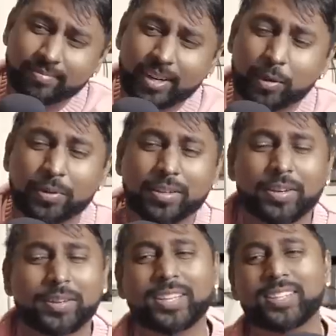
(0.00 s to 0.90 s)
Oh,
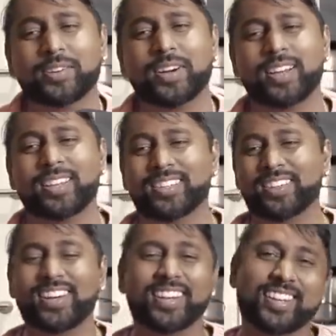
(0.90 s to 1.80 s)
he's
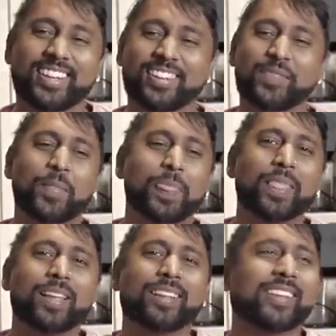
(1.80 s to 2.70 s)
crying again.
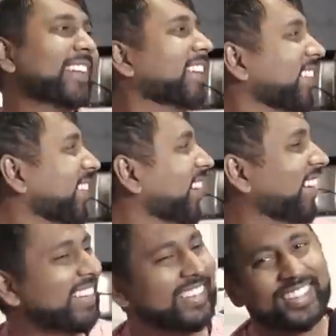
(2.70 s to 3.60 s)

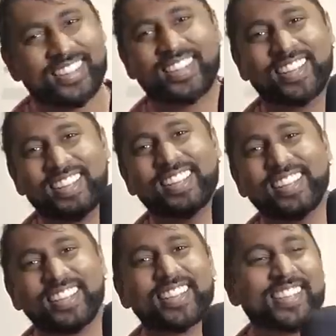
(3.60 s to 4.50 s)

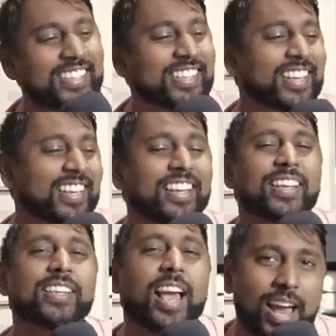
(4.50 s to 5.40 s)
This is like,
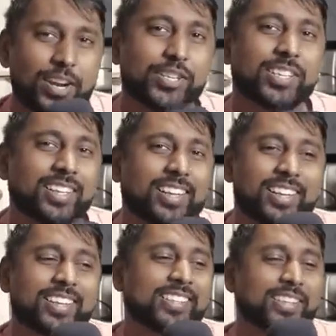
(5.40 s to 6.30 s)
he actually
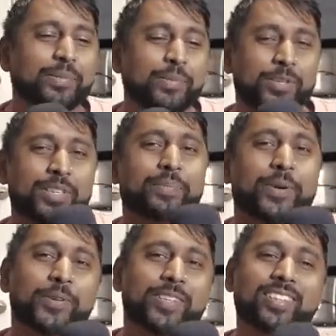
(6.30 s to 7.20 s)
is the most
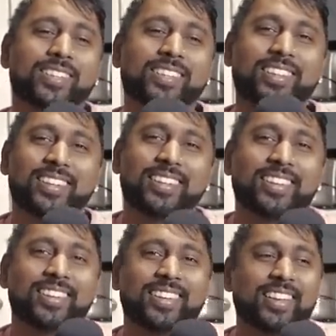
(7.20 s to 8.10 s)
emotional.
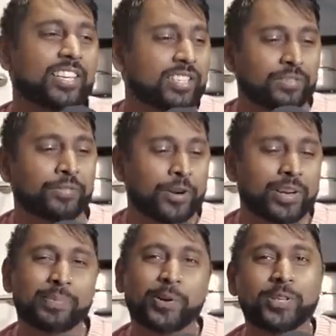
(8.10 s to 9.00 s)
He's a very
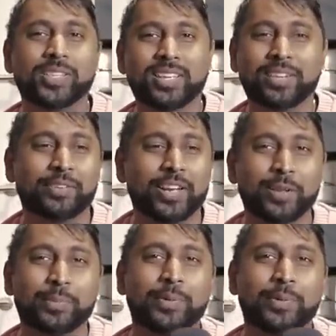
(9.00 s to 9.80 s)
emotionally available